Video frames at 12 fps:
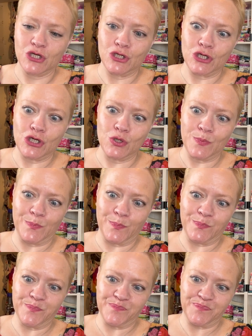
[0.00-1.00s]

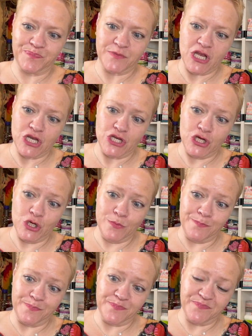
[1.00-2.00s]
Doop,
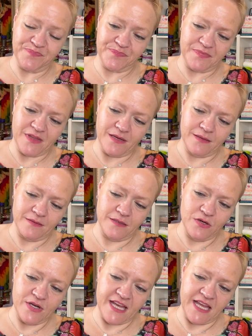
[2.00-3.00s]
doop.
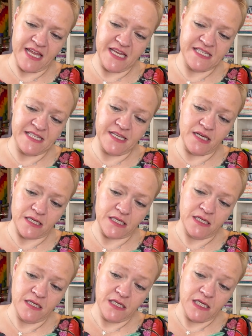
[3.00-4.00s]
Okay, he's stuck.
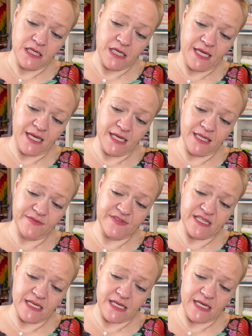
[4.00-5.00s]
He
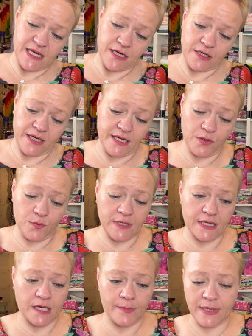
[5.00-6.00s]
loves it in there. He don't want
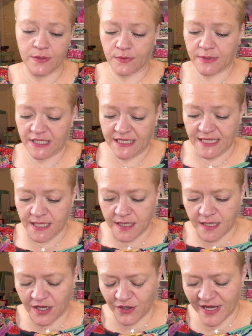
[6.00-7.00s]
to come out.
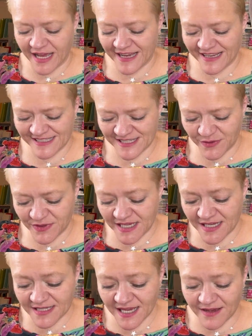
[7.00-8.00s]
Okay, so
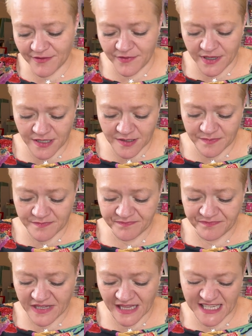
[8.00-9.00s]
these have
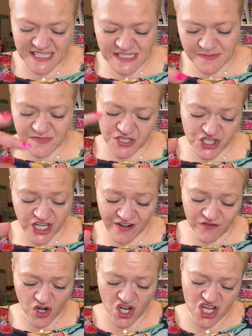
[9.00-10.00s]
like some
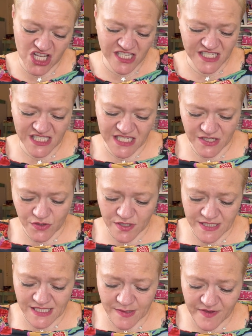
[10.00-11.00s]
chevrons
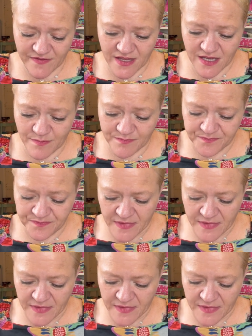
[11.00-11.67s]
on some of them.